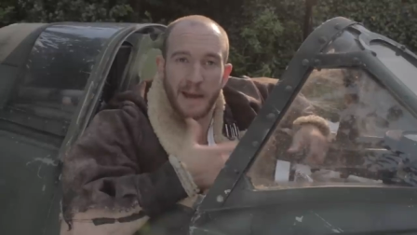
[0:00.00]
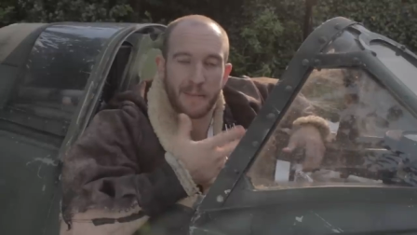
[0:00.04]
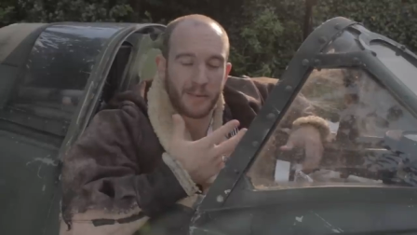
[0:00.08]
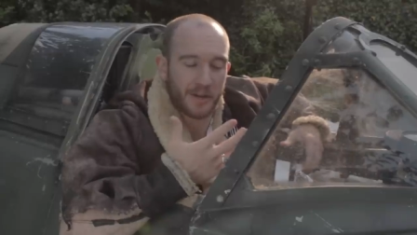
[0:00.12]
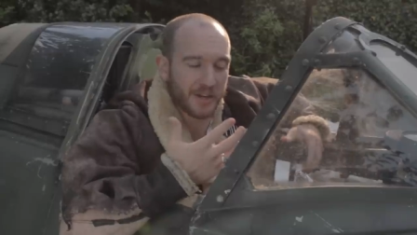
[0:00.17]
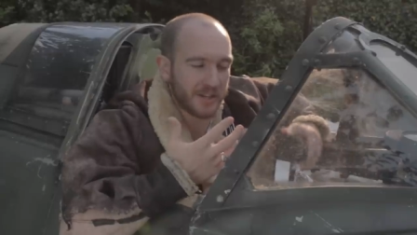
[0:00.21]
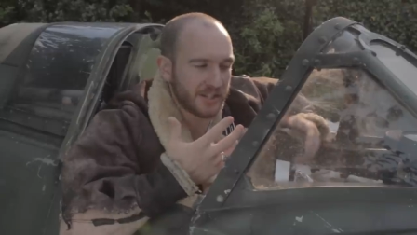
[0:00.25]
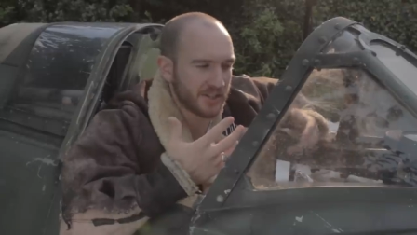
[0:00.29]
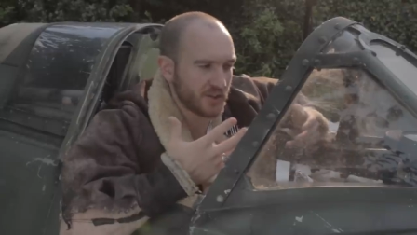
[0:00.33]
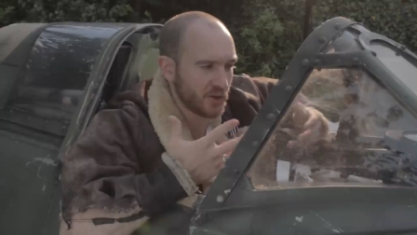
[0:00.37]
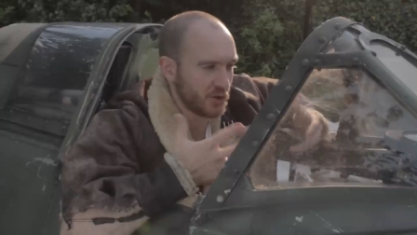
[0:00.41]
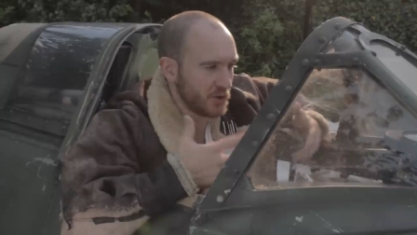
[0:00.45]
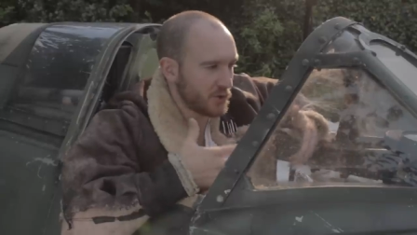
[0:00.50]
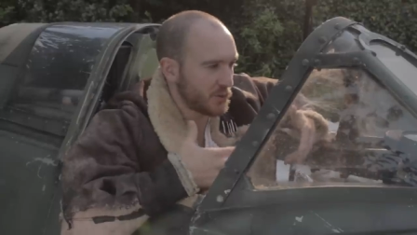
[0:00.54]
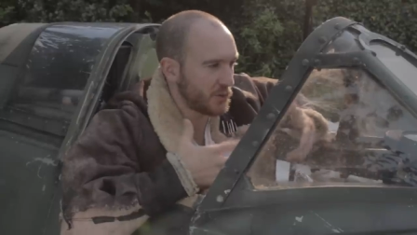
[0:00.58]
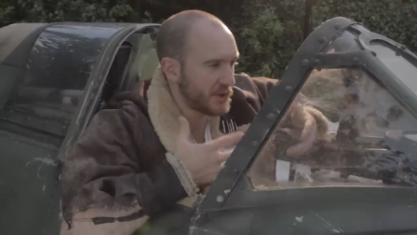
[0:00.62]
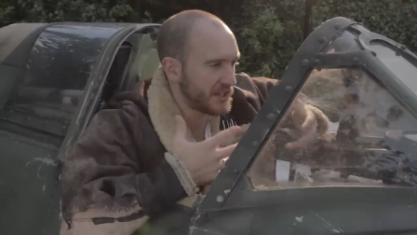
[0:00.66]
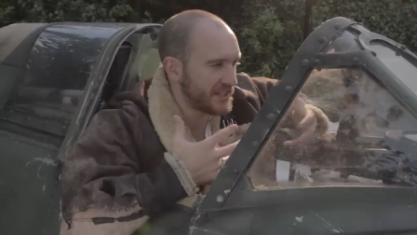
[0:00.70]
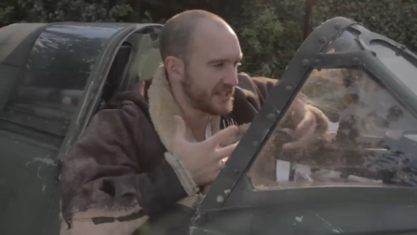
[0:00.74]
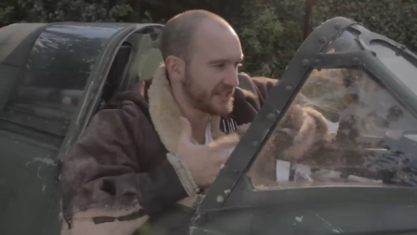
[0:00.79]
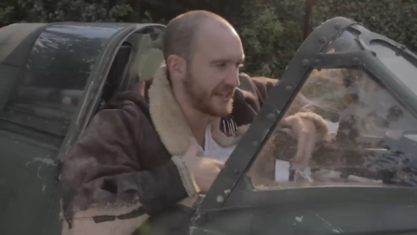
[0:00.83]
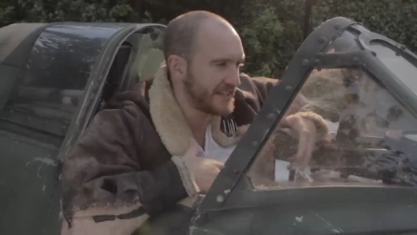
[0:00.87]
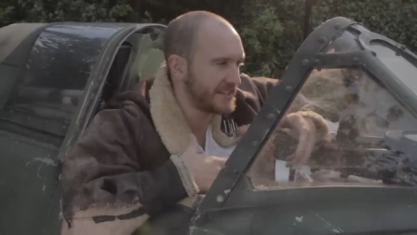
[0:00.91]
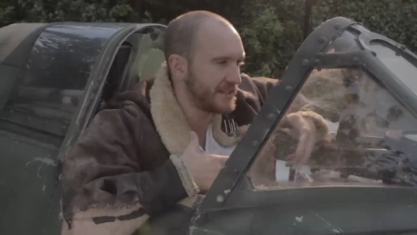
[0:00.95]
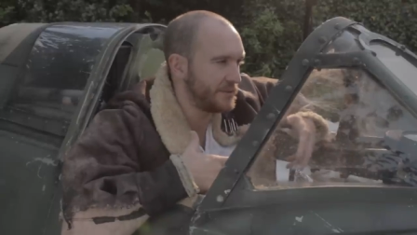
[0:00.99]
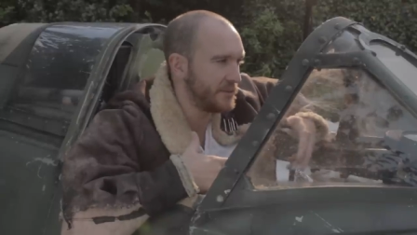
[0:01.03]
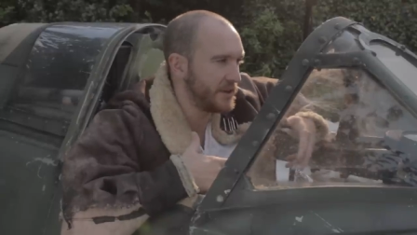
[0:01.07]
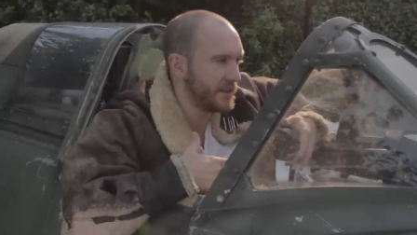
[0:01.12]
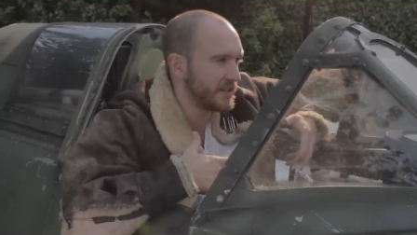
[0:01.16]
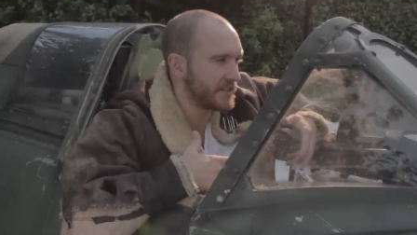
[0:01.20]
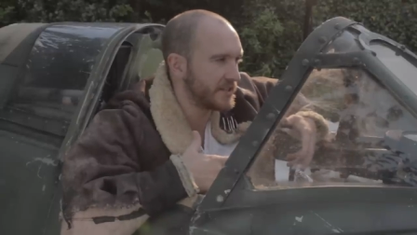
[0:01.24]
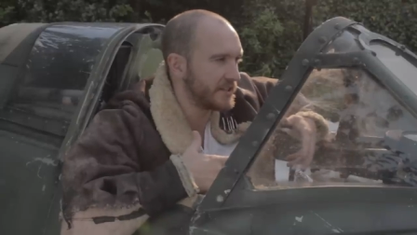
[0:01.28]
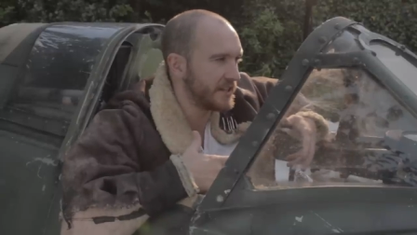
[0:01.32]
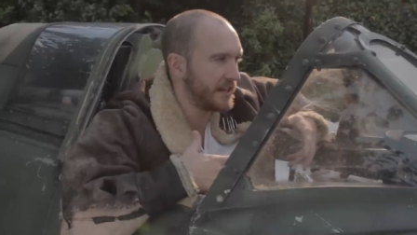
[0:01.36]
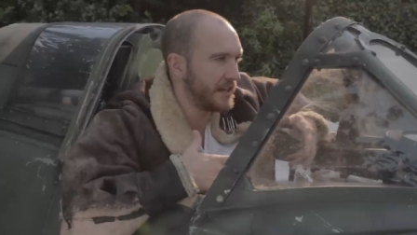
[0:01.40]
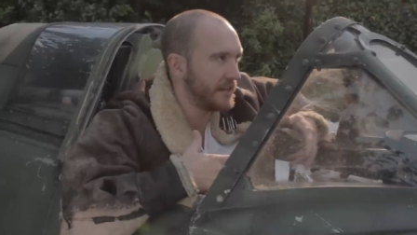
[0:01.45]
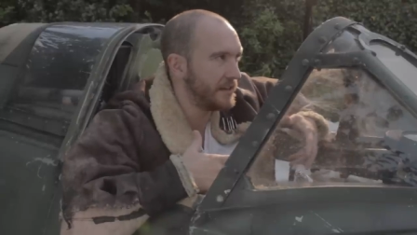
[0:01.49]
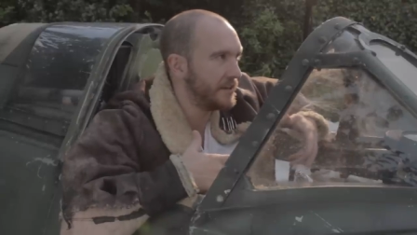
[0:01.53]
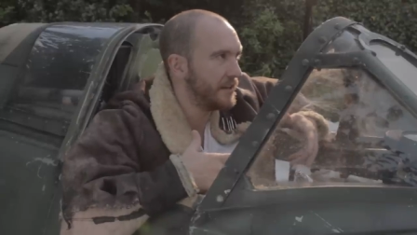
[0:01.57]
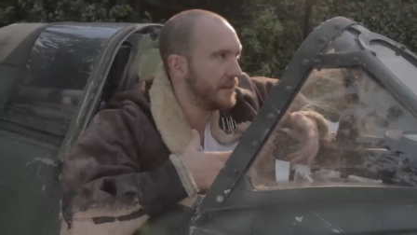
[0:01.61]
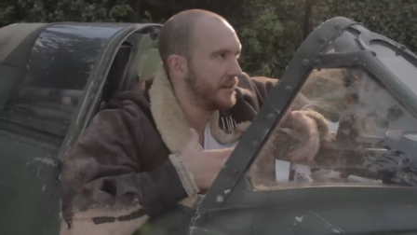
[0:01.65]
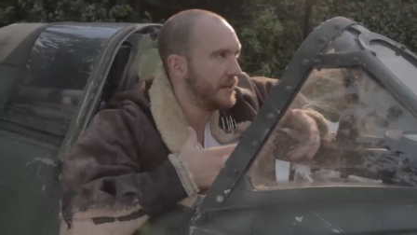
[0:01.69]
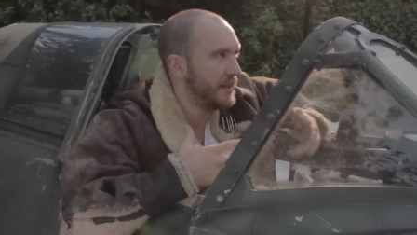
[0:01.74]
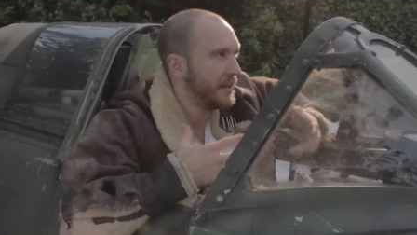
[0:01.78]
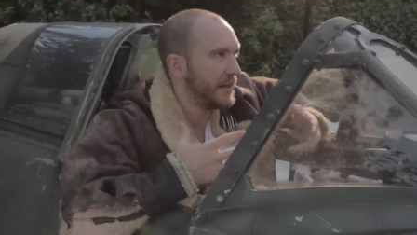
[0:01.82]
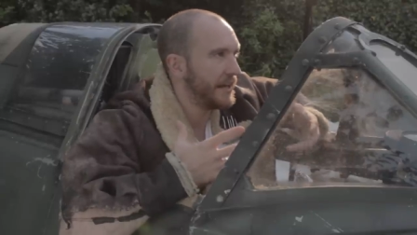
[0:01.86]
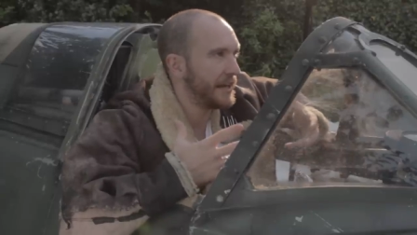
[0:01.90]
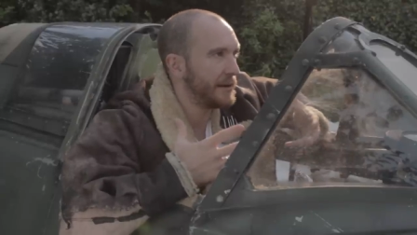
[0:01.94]
but as soon as we sat him in the seat,
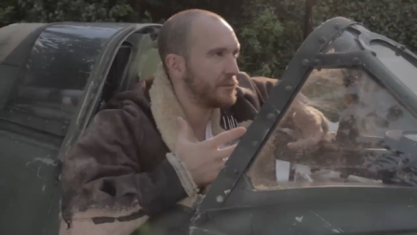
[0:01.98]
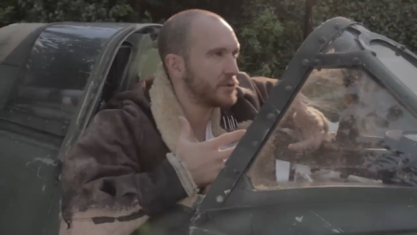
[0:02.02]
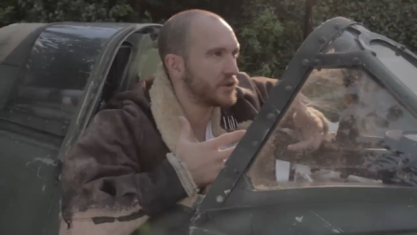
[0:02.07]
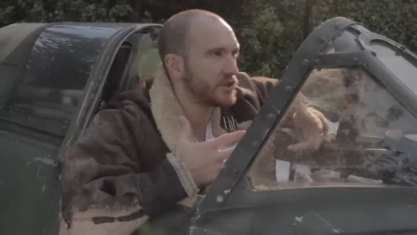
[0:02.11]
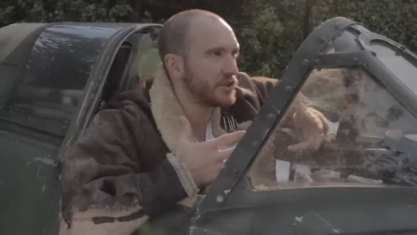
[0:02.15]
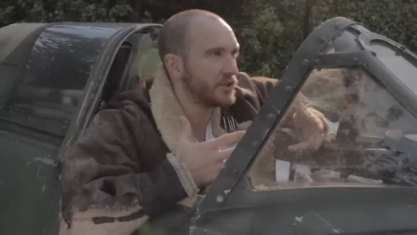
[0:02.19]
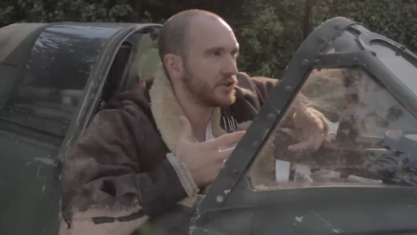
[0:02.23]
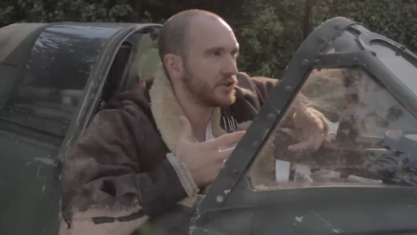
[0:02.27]
he was